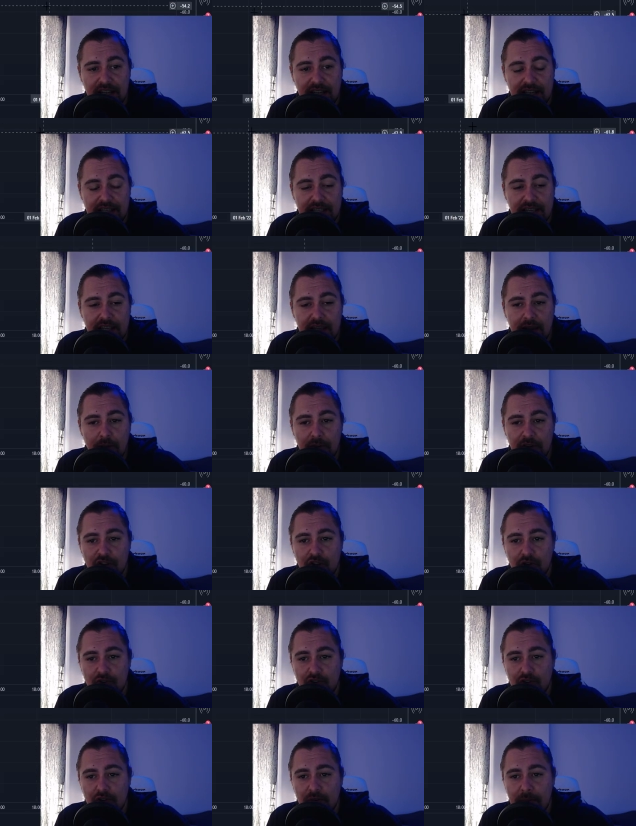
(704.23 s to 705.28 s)
here, which
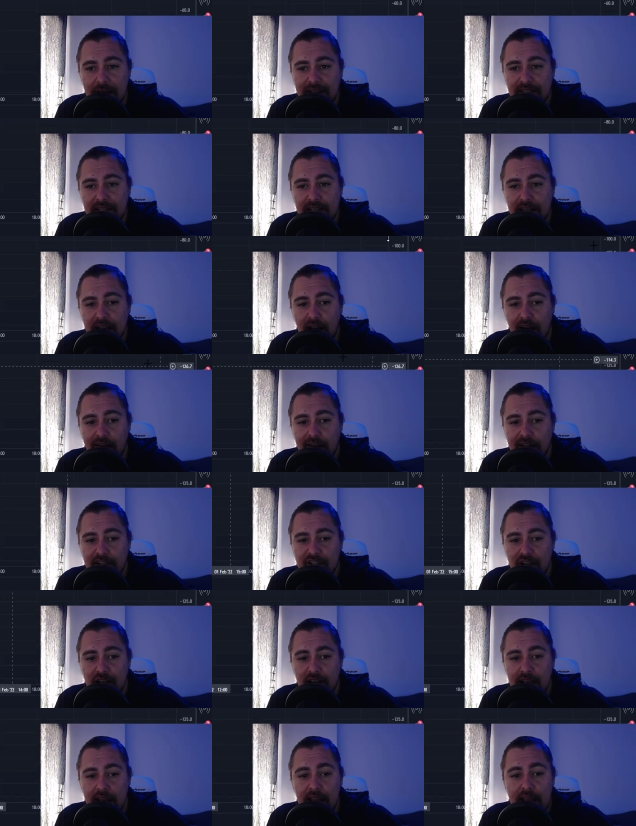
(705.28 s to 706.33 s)
shows you the MACD,
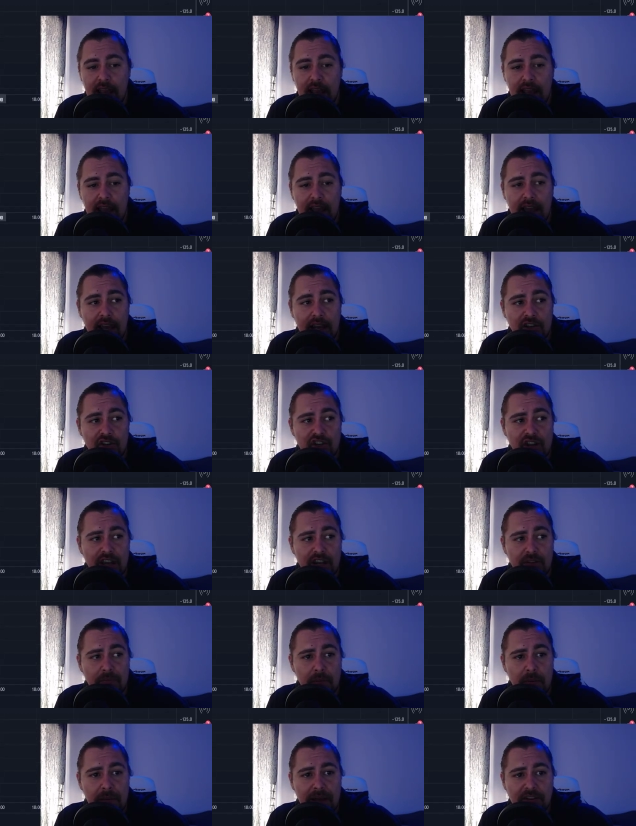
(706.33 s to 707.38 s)
RSI, and
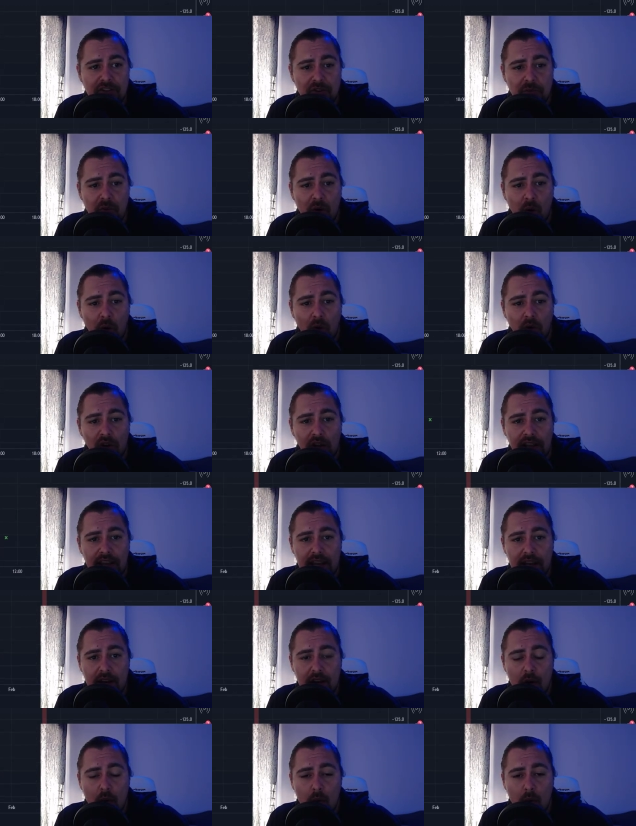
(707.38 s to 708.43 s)
Chand momentum all
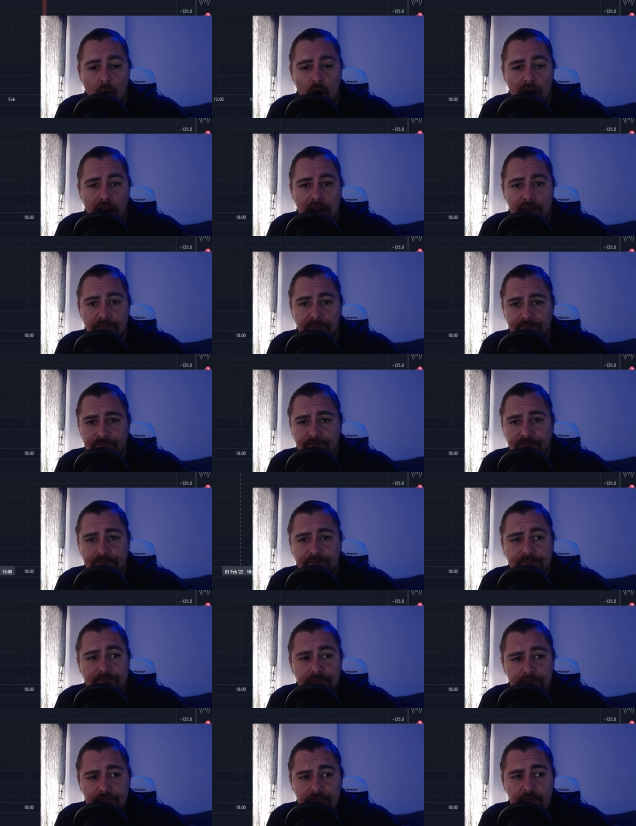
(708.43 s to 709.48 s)
in one.
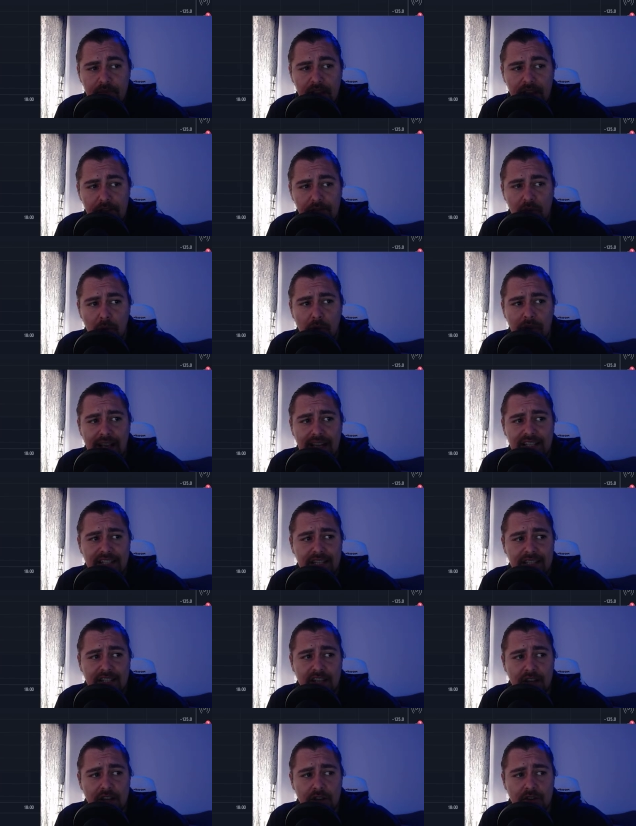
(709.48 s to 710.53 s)
If you want
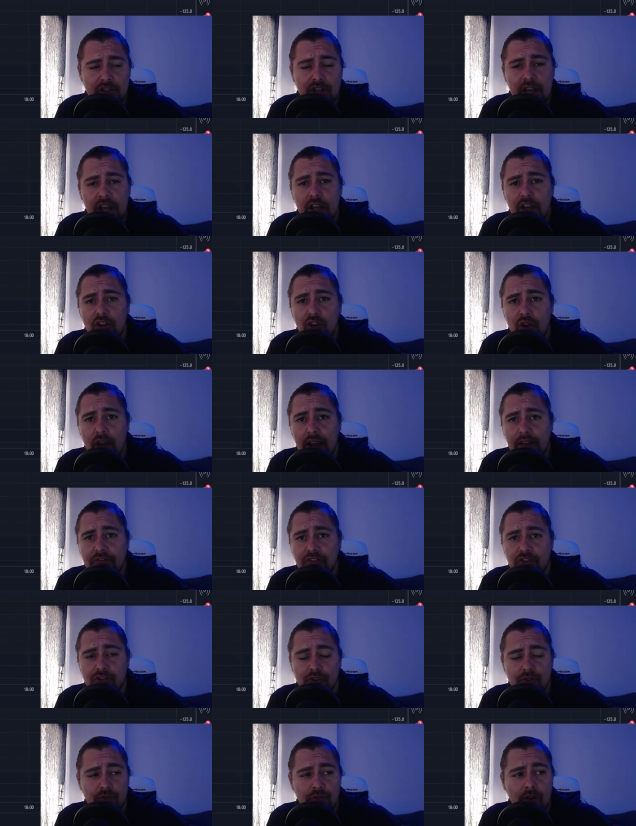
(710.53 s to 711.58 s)
access to those, you have
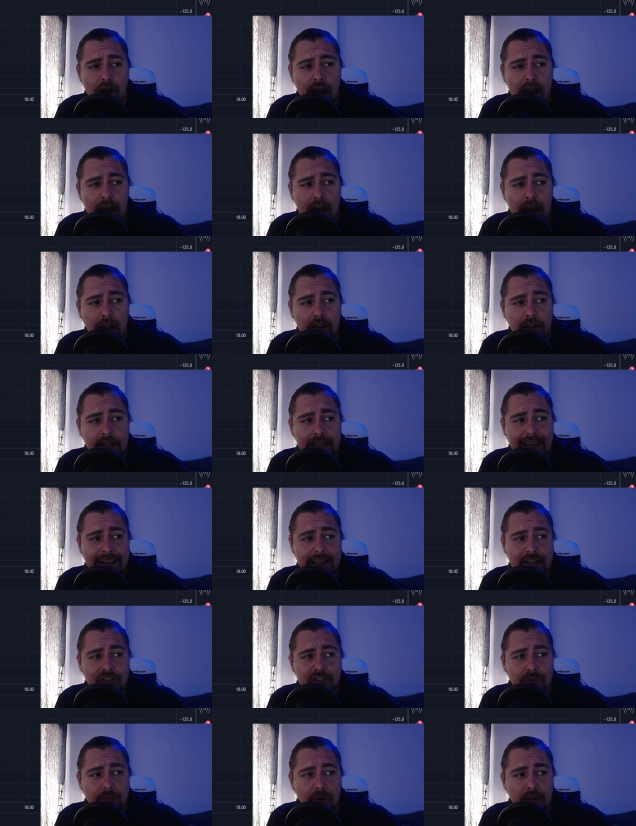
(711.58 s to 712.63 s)
to get
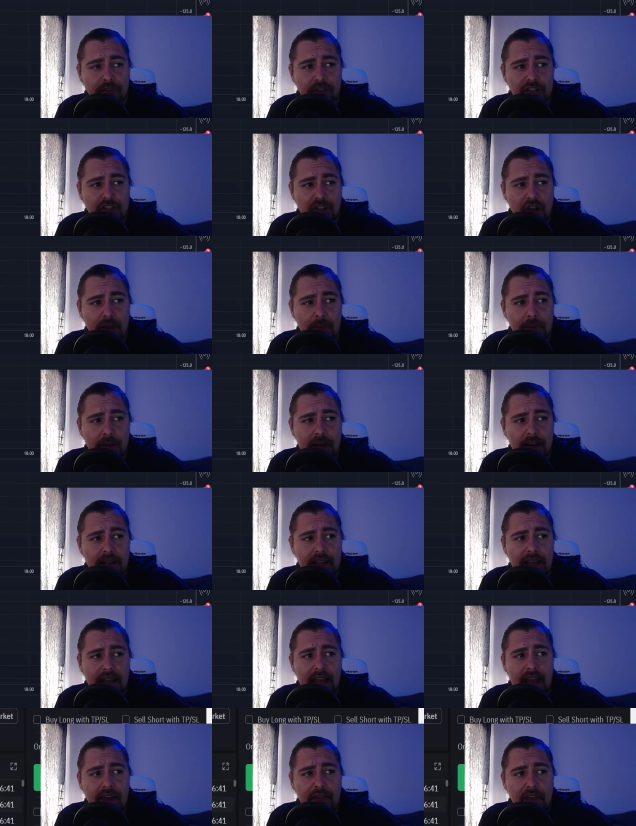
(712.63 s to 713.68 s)
into Profit Sniper,
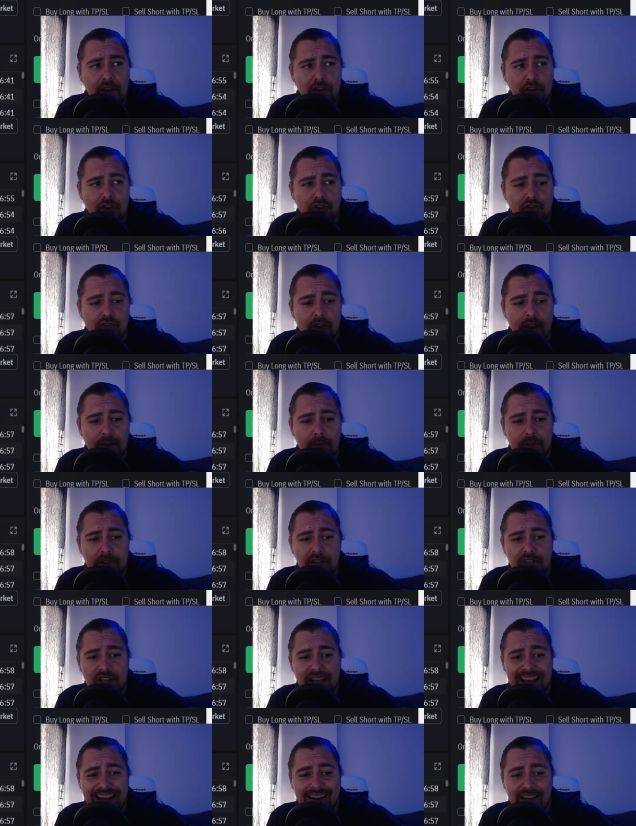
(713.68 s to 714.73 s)
and then you can trade with
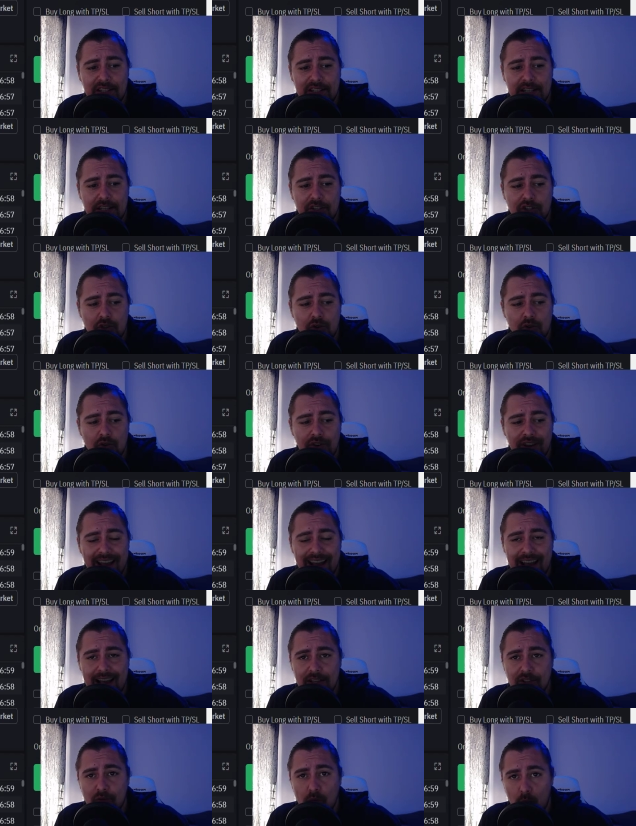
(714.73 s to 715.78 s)
us in our Discord
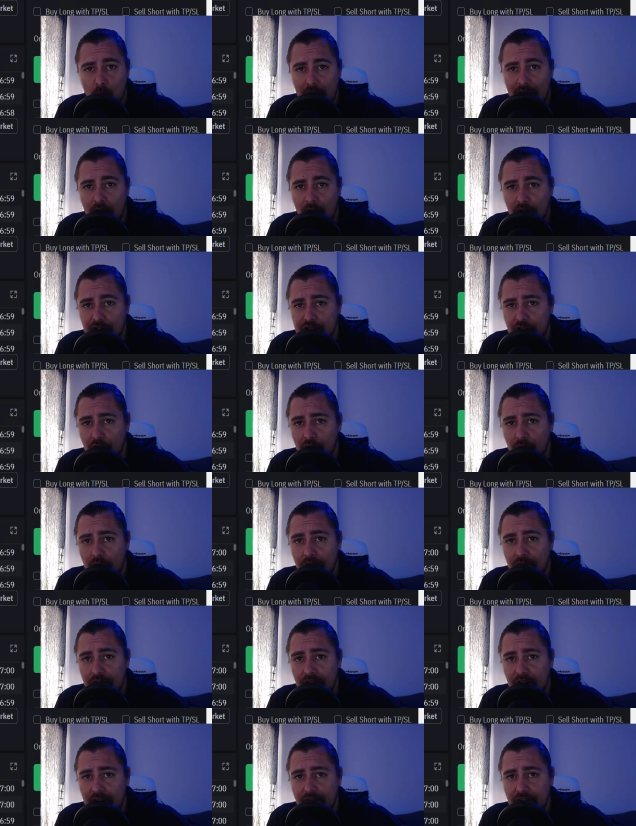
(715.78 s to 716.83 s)
as well. So
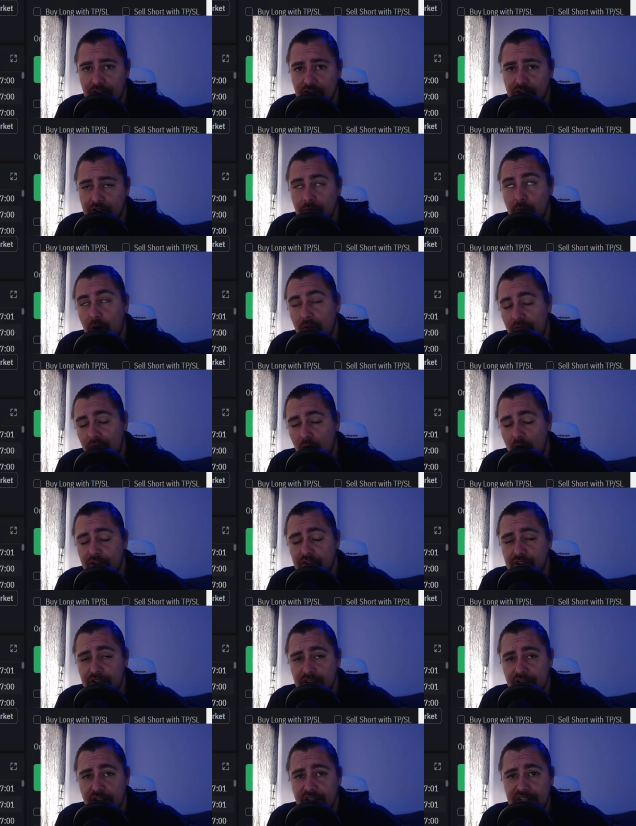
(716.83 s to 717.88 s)

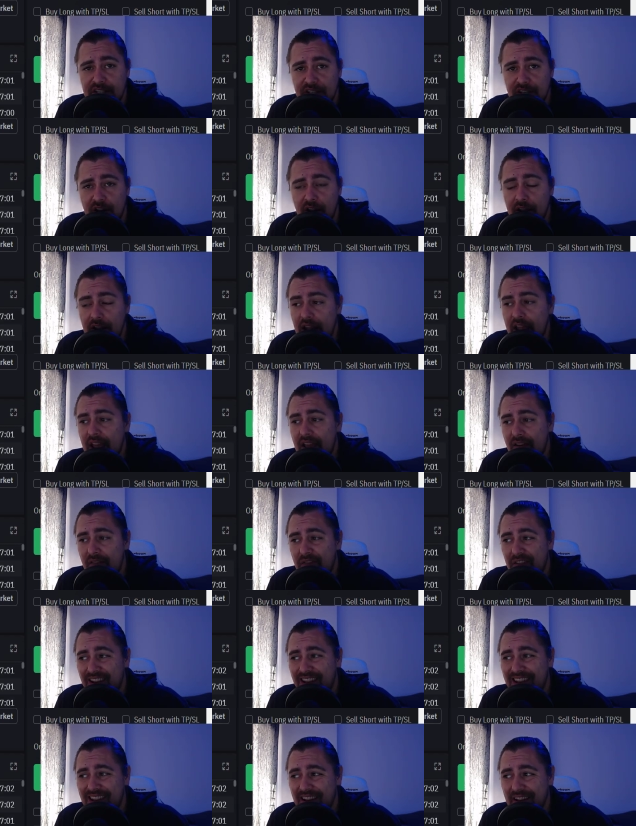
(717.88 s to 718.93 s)
$499
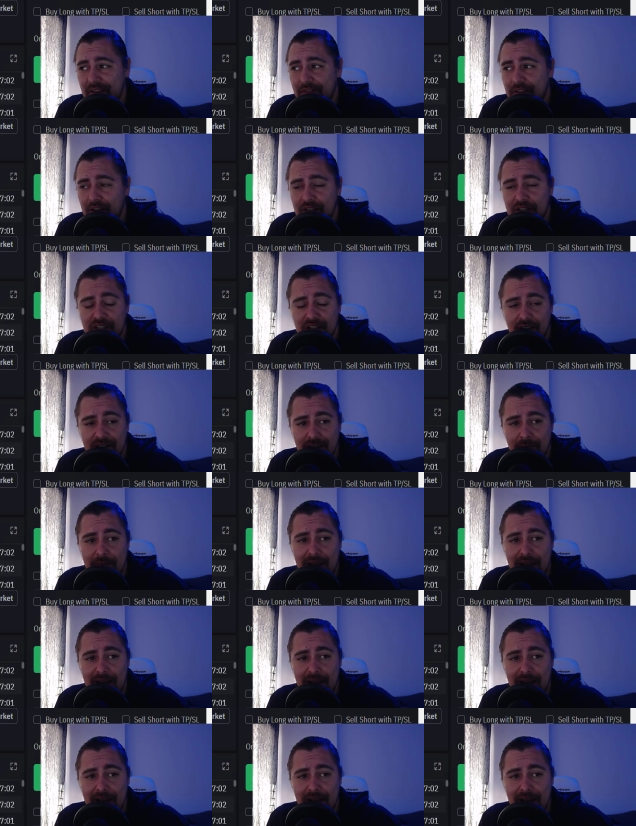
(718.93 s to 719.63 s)
for lifetime